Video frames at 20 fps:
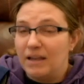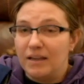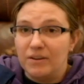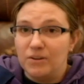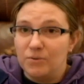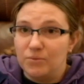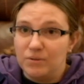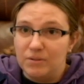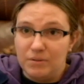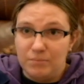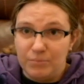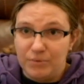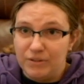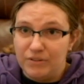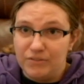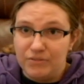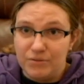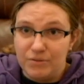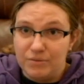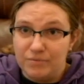can only
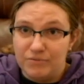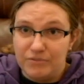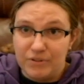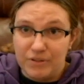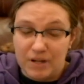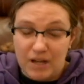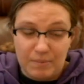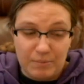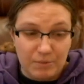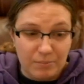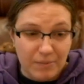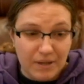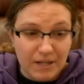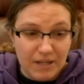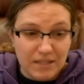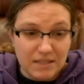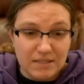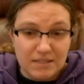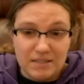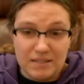breathe through them for a couple
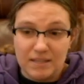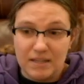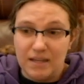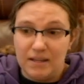minutes,